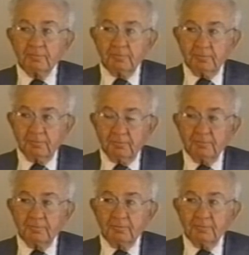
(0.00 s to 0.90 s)
a note or
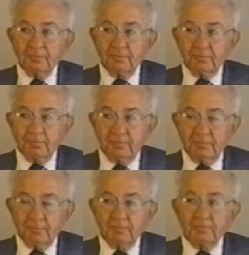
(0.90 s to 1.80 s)
two from him
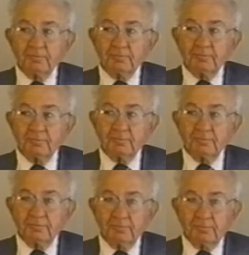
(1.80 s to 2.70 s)

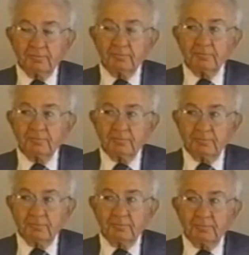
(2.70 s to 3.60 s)
commenting on
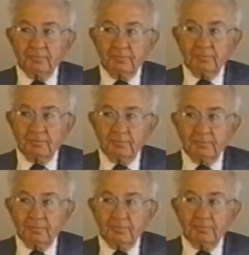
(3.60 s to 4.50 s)
what might be done.
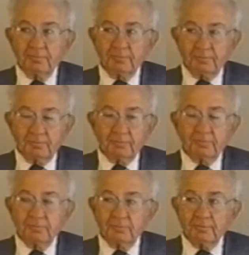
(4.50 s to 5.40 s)
I saw
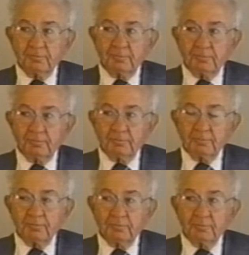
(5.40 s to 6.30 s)
him in Hawaii
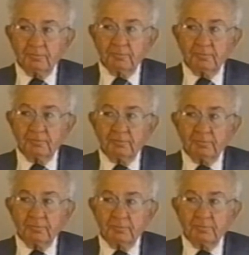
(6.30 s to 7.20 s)
several years ago. I
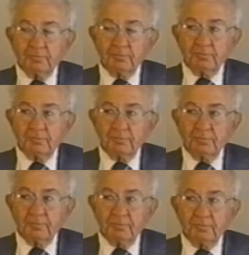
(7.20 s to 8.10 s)
didn't realize he
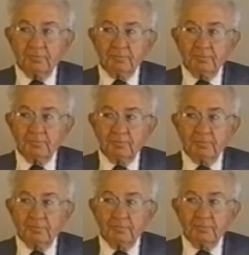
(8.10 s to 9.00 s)
was now
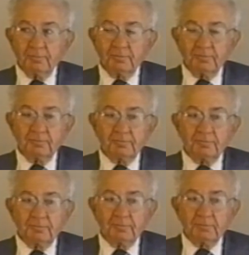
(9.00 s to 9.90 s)
92
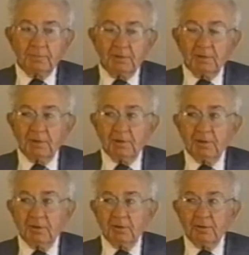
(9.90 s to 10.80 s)
the, his
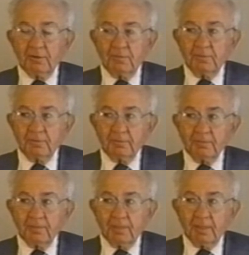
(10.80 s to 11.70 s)
handwritten notes
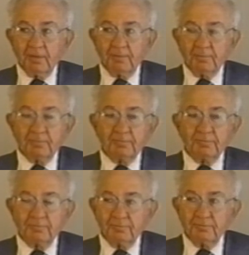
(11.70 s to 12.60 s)
come talking
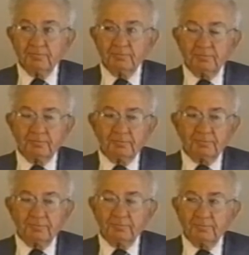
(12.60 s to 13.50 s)
about
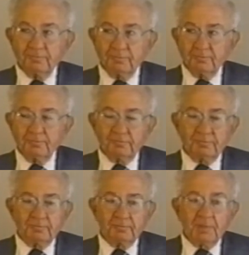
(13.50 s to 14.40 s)
suggestions,
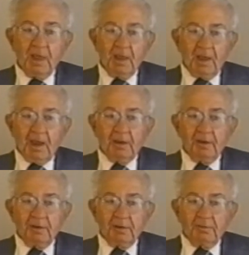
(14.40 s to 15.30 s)
how to
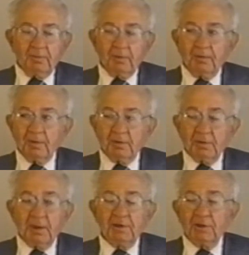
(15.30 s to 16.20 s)
improve a draft.
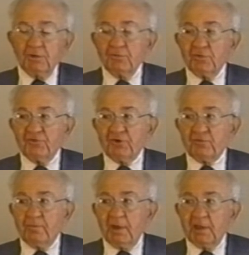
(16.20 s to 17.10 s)
92 is
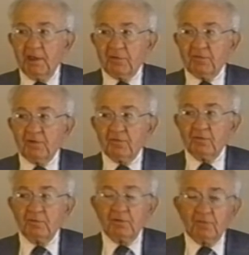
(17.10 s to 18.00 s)
just my guess as to
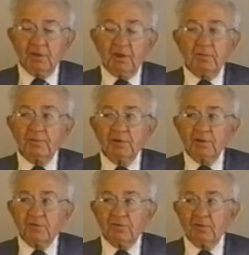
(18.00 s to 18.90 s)
his date, but
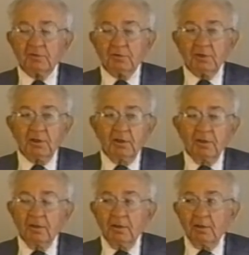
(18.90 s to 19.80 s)
he's certainly
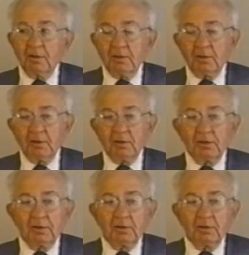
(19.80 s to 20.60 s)
uh,